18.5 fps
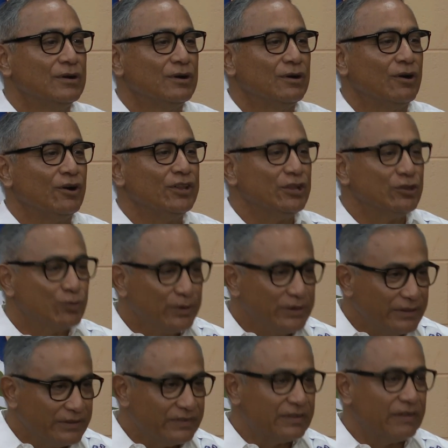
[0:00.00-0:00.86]
on the
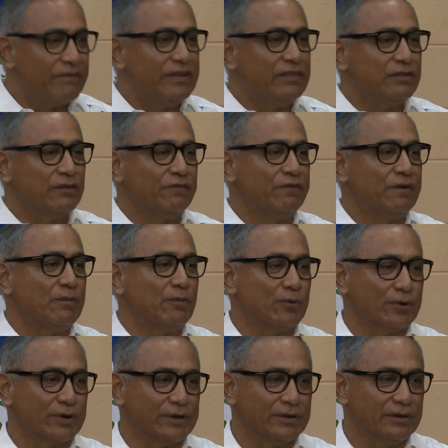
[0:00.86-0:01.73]
27th of
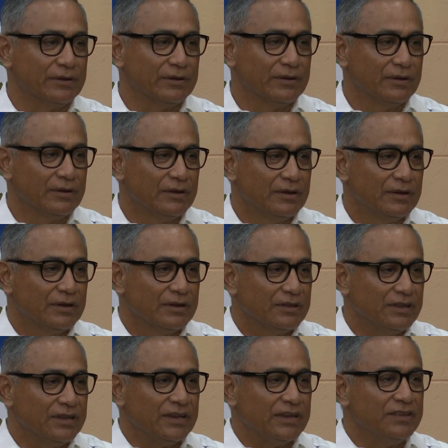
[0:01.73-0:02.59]
February,
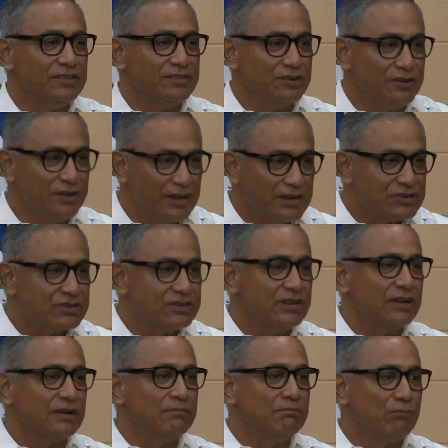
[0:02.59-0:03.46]
the
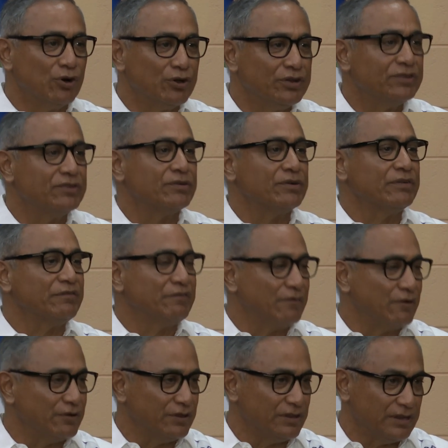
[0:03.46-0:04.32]
International Monetary
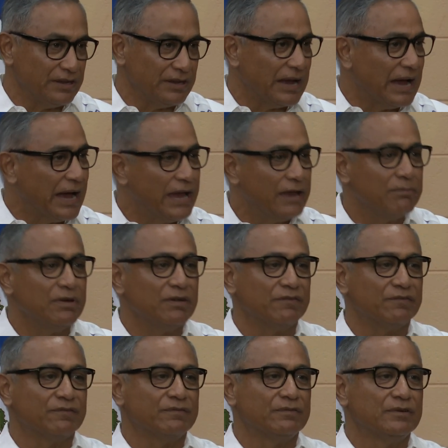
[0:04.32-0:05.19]
Fund, the
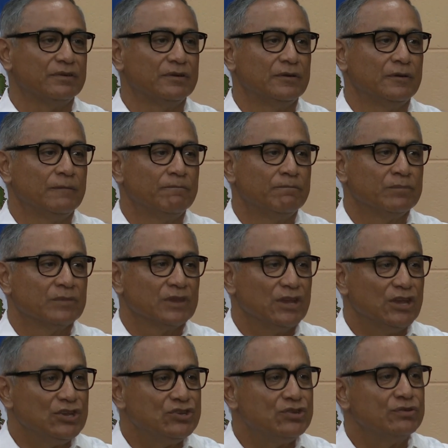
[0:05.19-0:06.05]
IMF,
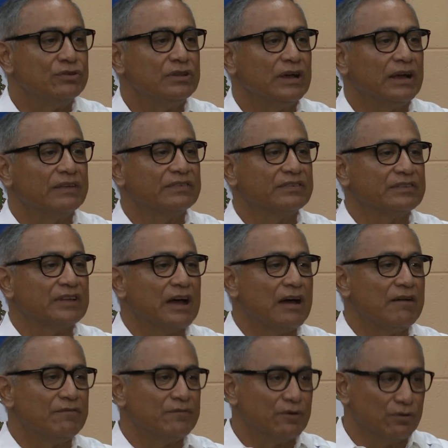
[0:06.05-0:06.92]
issued a
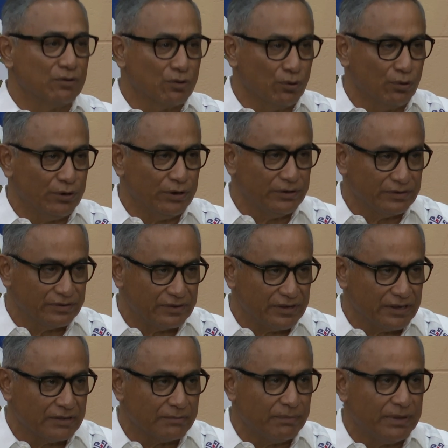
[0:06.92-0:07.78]
staff concluding
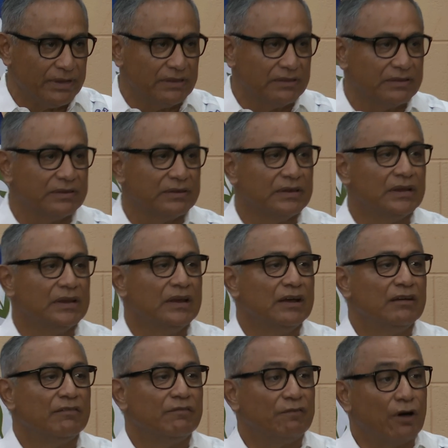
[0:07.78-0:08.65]
statement
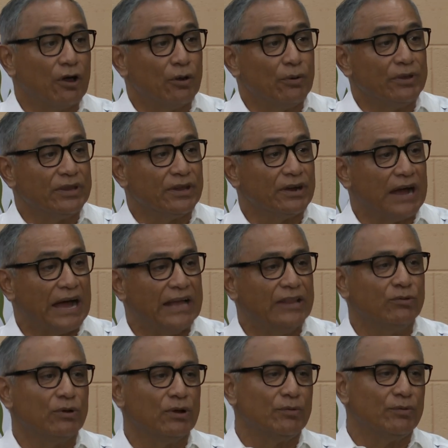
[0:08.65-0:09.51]
following their
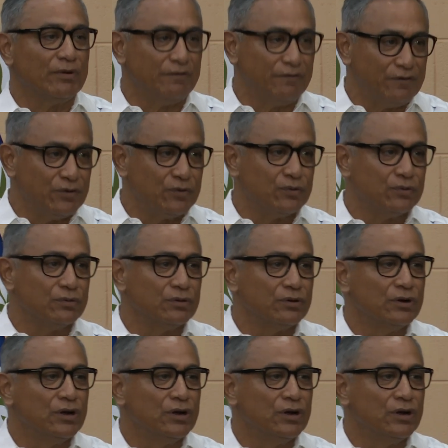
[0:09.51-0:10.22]
annual review